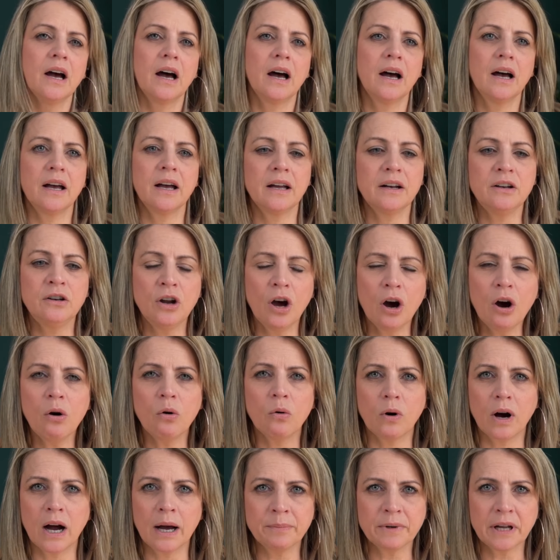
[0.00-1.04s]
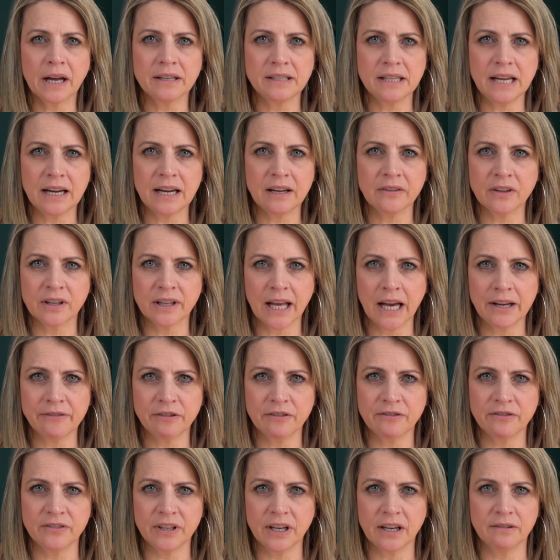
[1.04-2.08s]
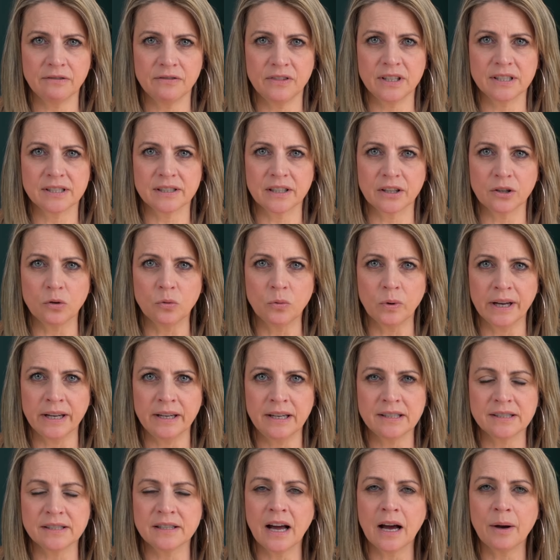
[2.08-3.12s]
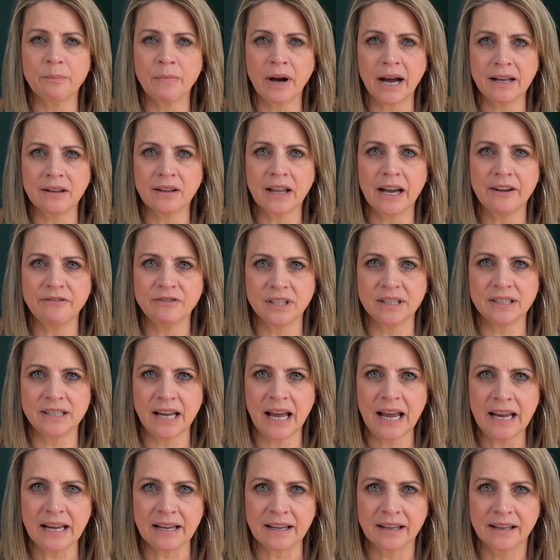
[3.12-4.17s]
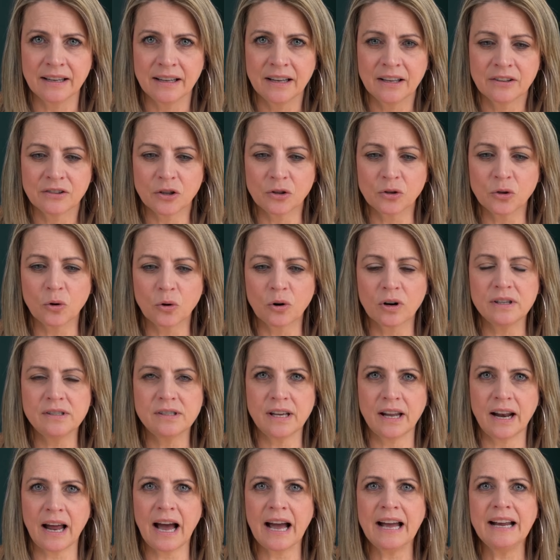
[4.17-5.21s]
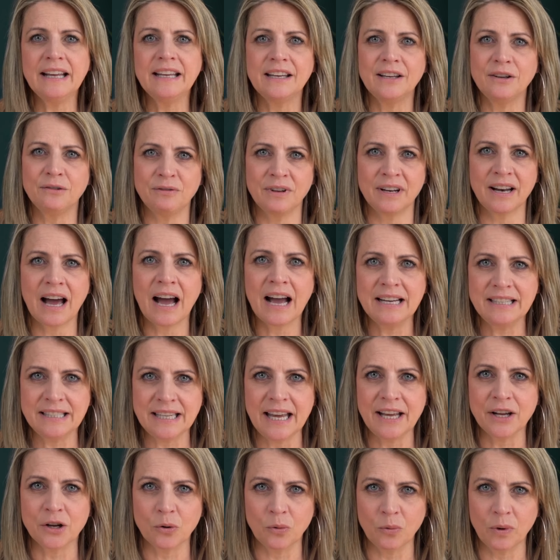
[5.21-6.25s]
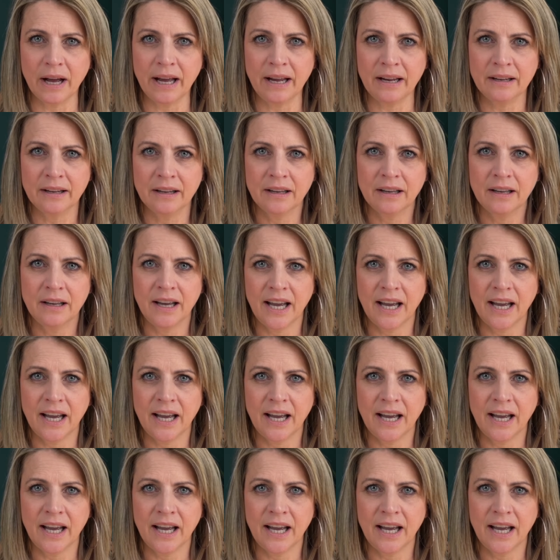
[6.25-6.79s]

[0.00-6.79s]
Uh, no, I'm not taking the life of, of this little one. It's not my life to take. The Lord said, "I give and I take away."